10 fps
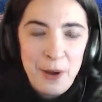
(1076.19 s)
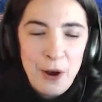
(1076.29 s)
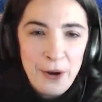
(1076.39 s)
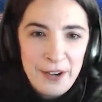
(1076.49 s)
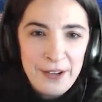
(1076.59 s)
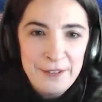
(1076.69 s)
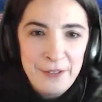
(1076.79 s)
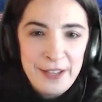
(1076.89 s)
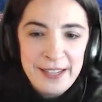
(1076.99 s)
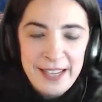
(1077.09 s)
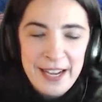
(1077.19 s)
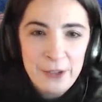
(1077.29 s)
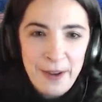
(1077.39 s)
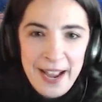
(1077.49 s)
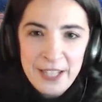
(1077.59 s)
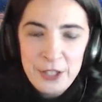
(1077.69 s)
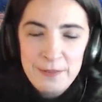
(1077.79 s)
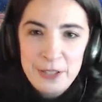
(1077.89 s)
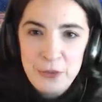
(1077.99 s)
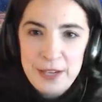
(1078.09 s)
part of the
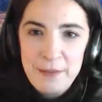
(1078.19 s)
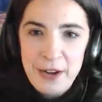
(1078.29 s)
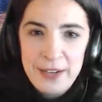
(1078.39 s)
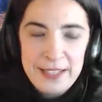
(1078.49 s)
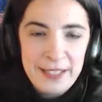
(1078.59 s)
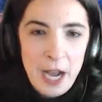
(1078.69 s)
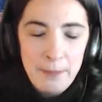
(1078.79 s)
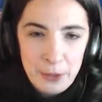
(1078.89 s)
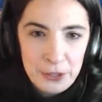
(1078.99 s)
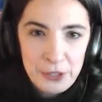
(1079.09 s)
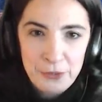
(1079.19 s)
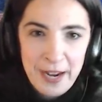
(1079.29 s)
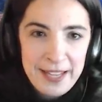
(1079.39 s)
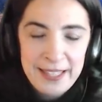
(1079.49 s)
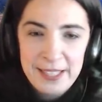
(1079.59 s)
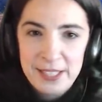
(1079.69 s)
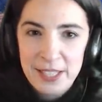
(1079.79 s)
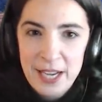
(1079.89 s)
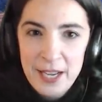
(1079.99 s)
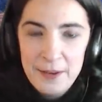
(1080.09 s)
interaction between married couples, right? This,